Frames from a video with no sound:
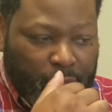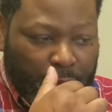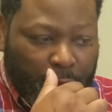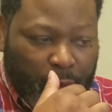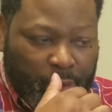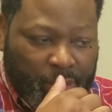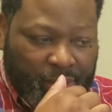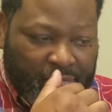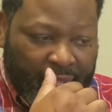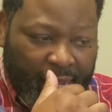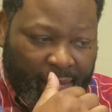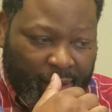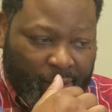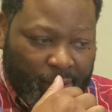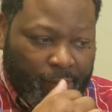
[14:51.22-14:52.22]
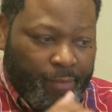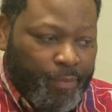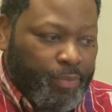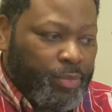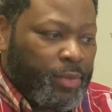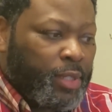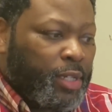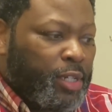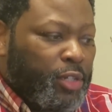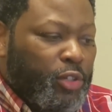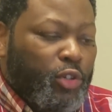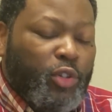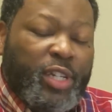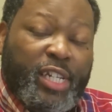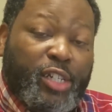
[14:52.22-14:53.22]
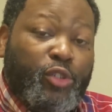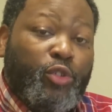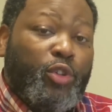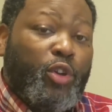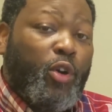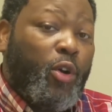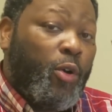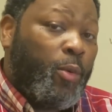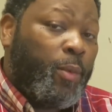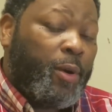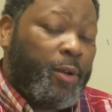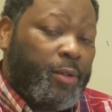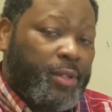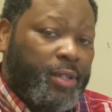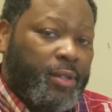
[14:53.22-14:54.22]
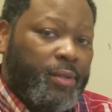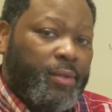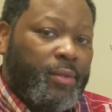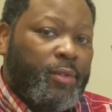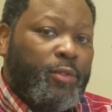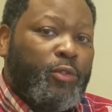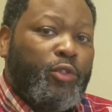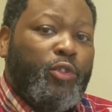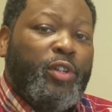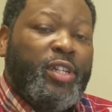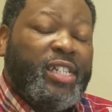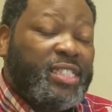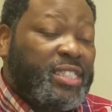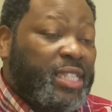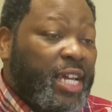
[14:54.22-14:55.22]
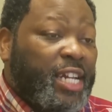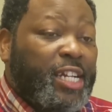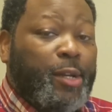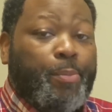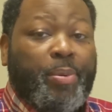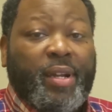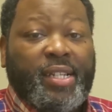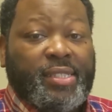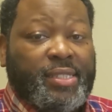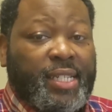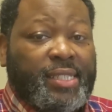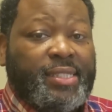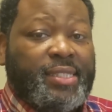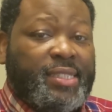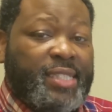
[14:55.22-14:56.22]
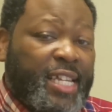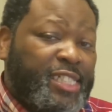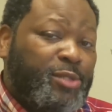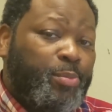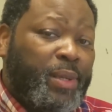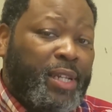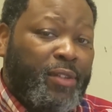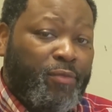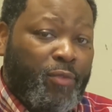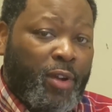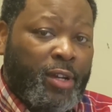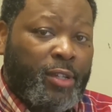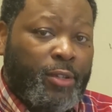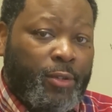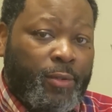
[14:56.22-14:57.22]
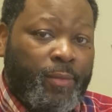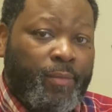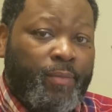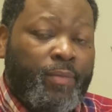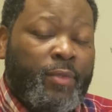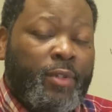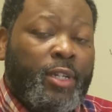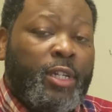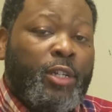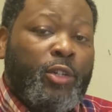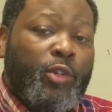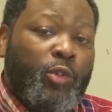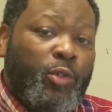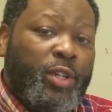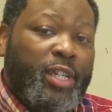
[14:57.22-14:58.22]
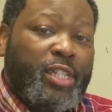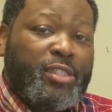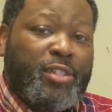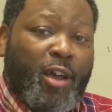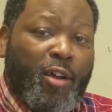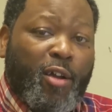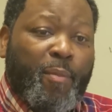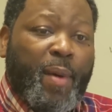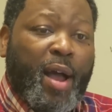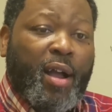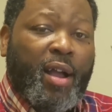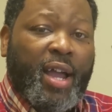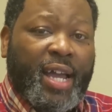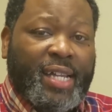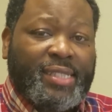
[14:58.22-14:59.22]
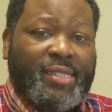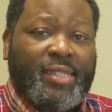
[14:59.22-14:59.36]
The next C we want to talk about is cash. If you want to make money off your YouTube channel, you need to do your homework.